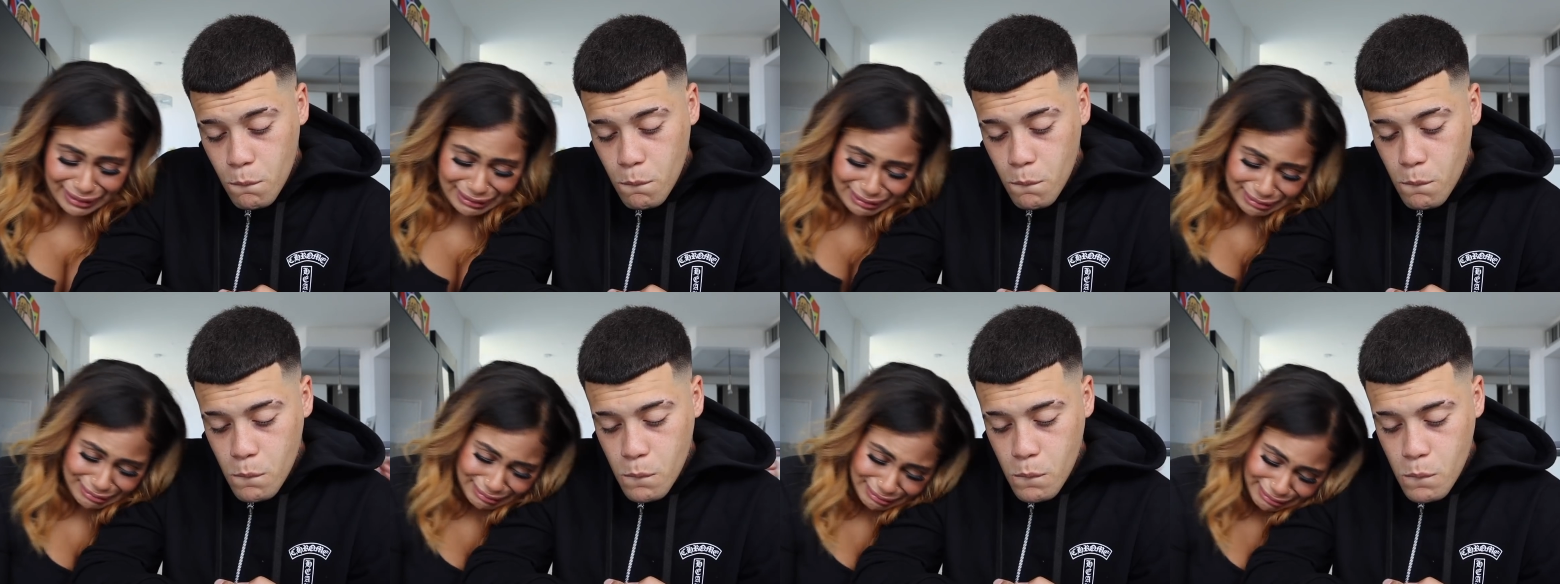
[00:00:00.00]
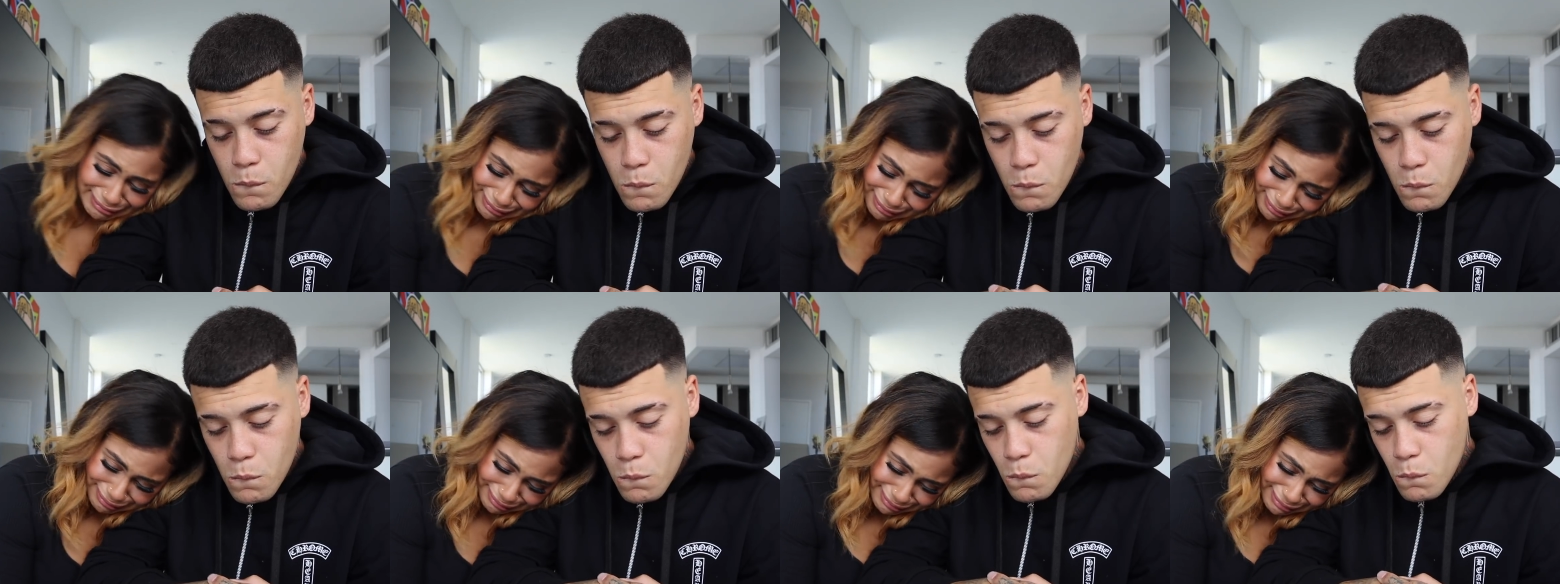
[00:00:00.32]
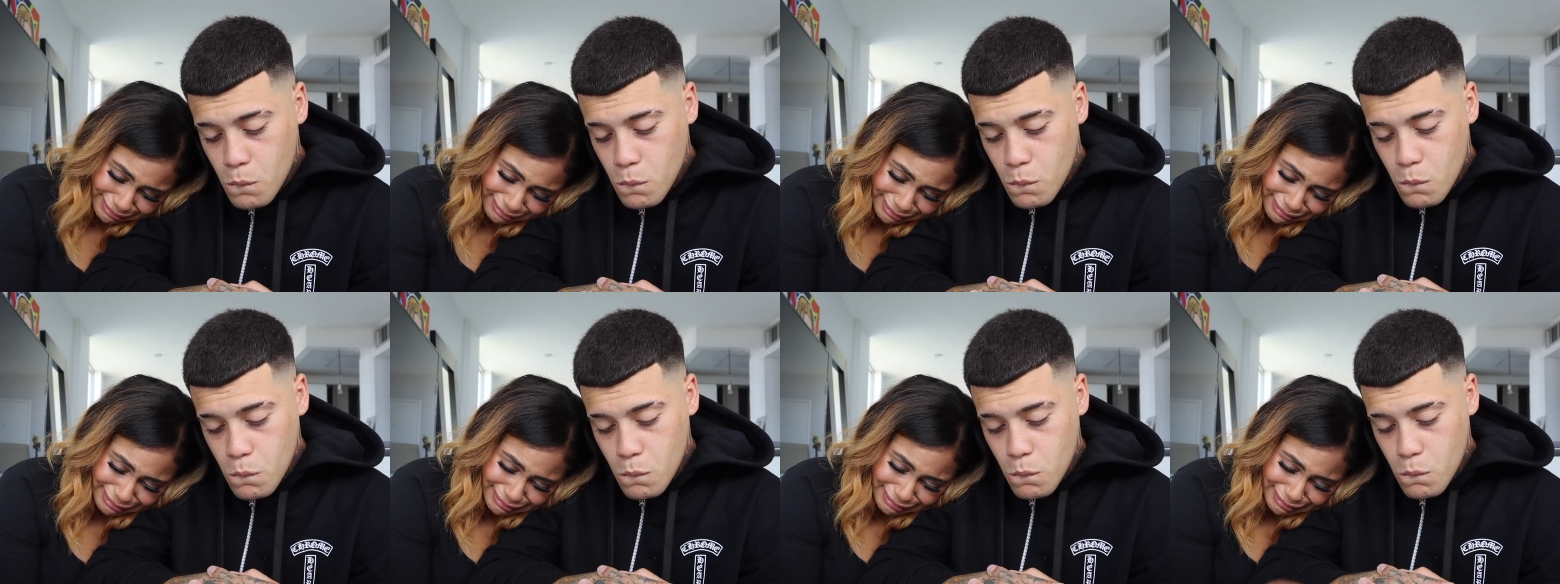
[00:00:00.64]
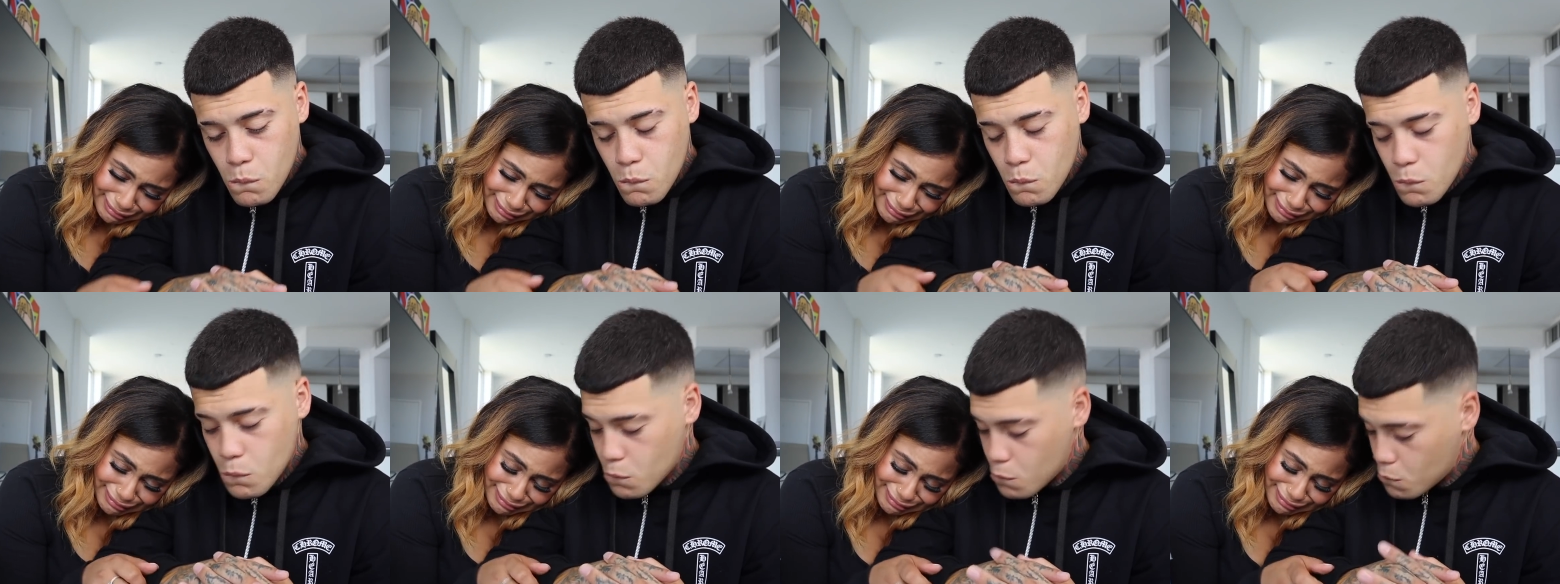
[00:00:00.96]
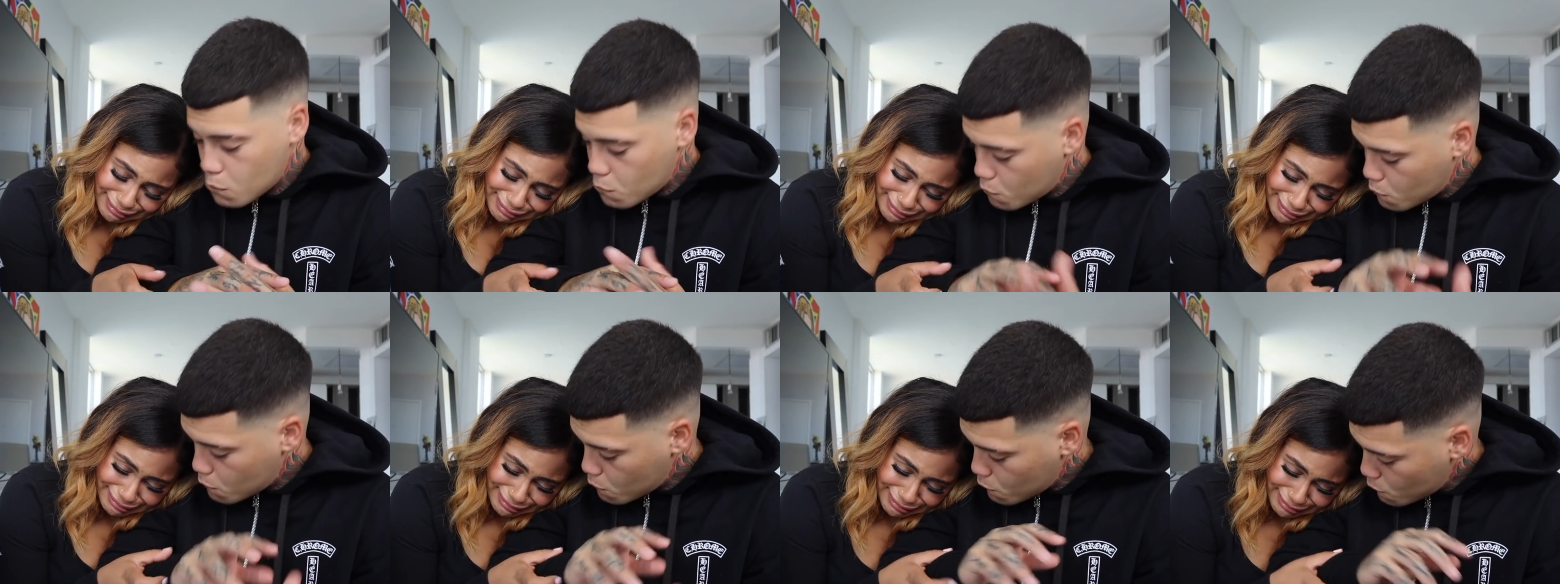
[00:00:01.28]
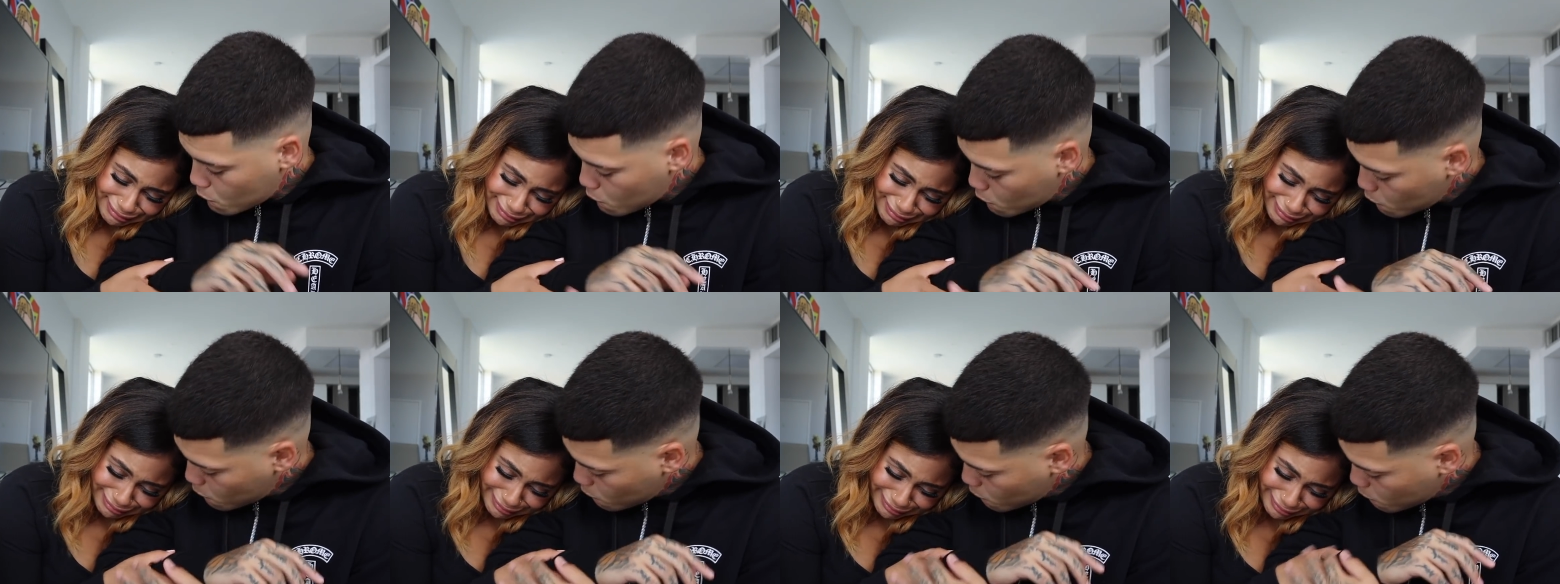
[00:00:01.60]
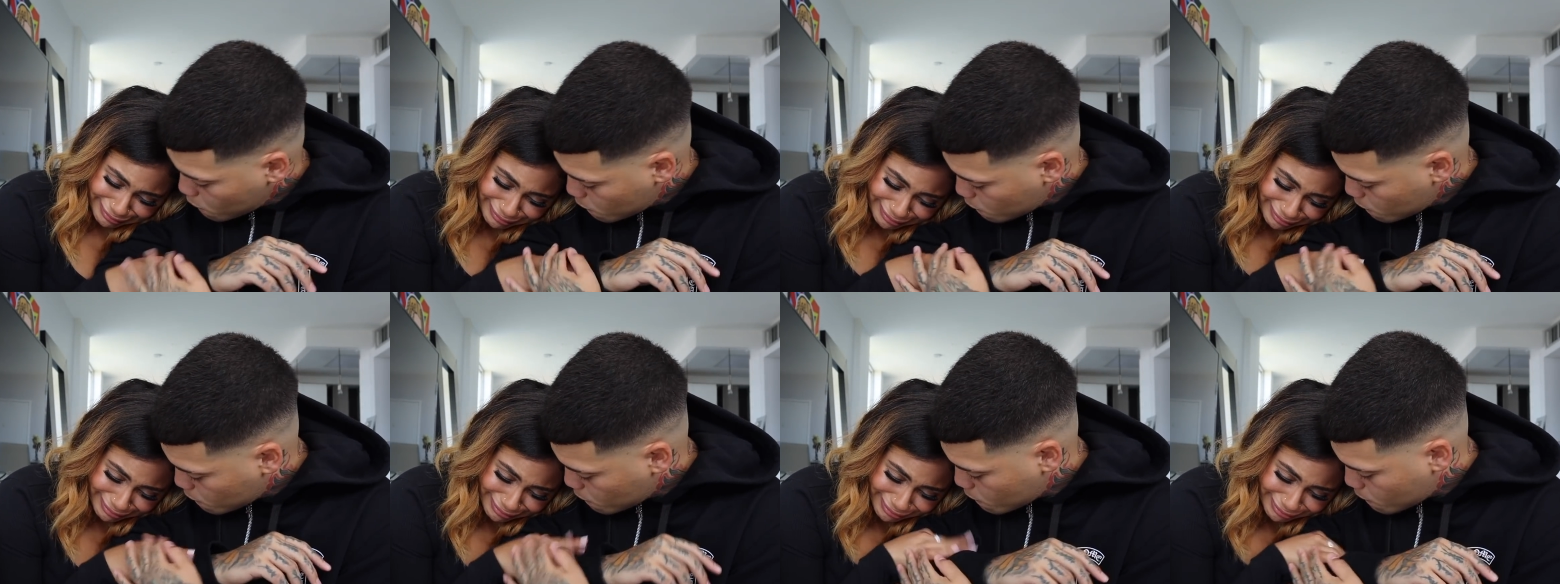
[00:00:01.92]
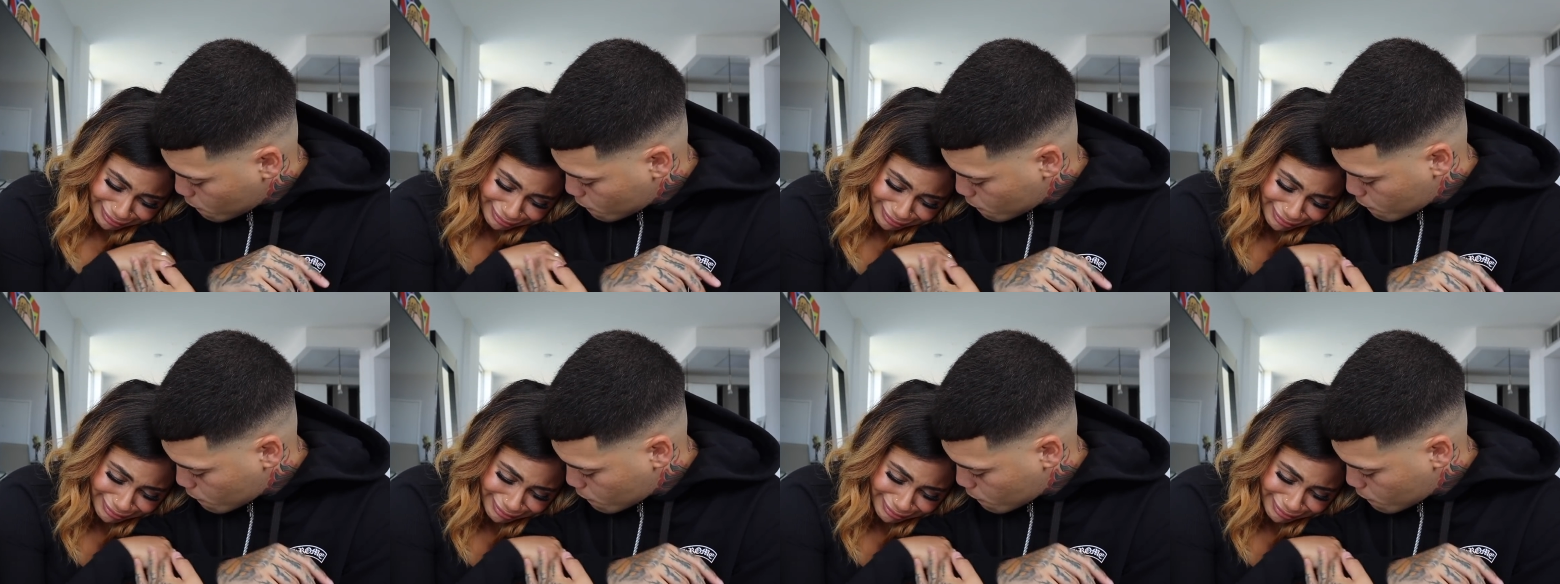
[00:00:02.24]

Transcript: No one is speaking in this clip.